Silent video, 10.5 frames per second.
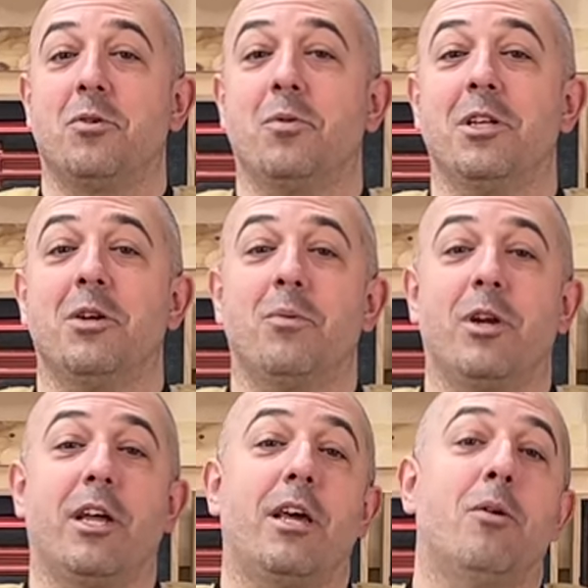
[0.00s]
are really
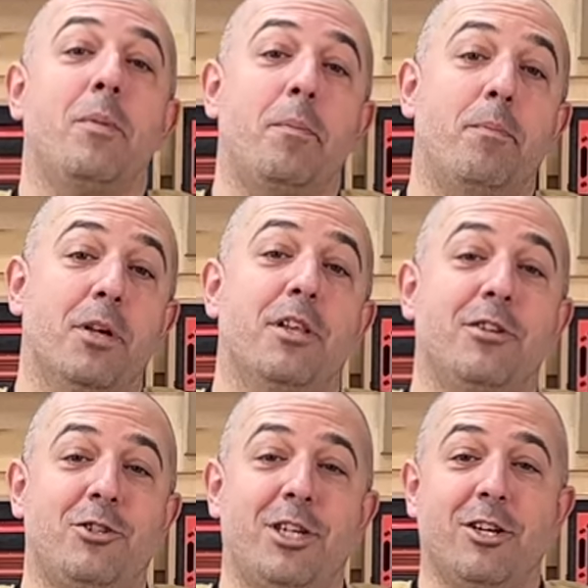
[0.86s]
what are going to help me build
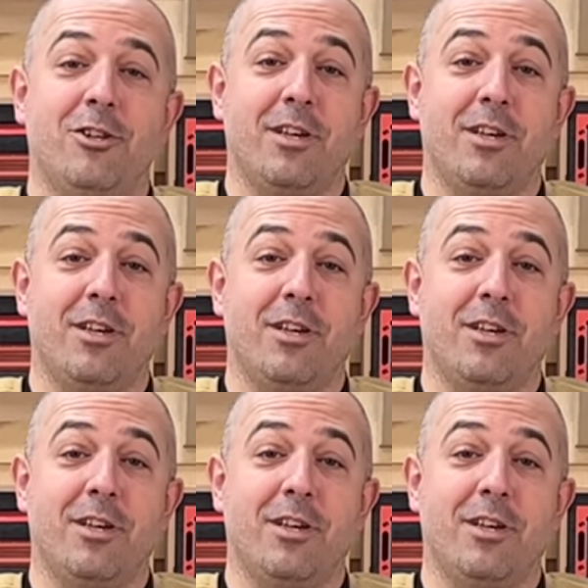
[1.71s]
this channel